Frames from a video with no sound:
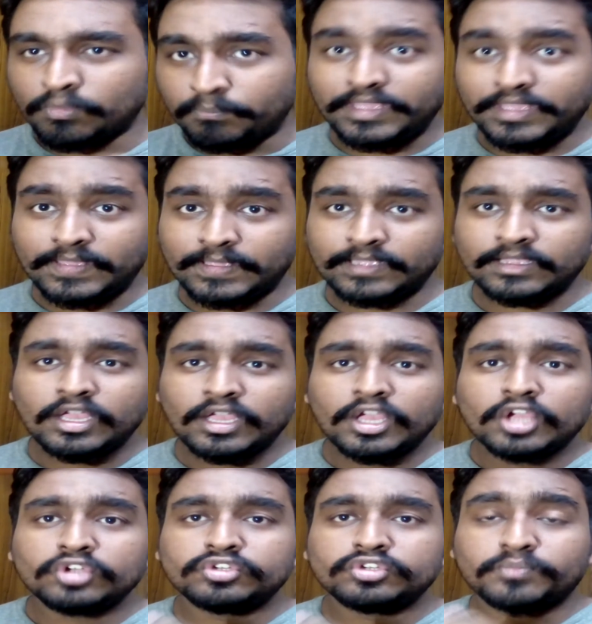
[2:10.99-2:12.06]
being
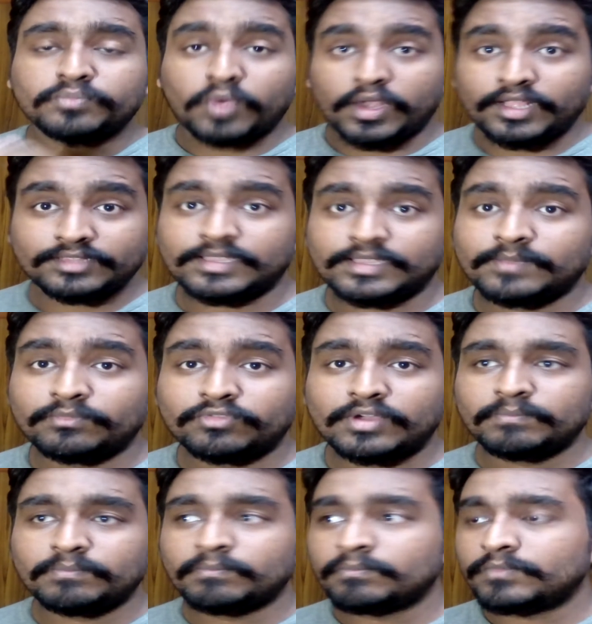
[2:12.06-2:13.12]
to protect them
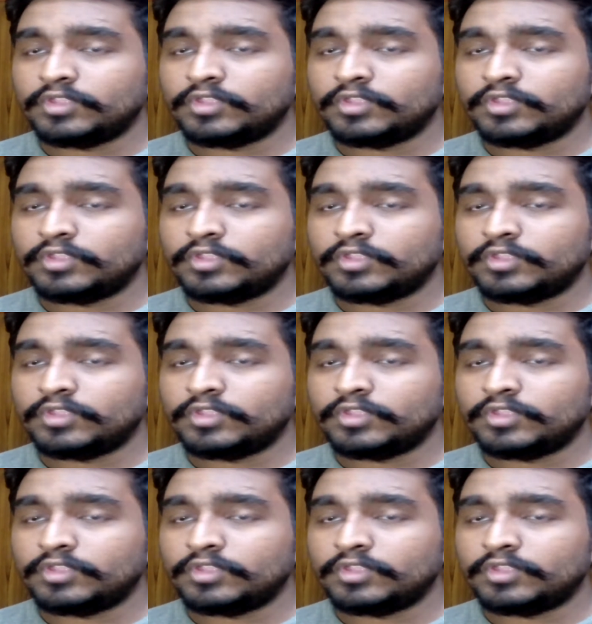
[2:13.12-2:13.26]
from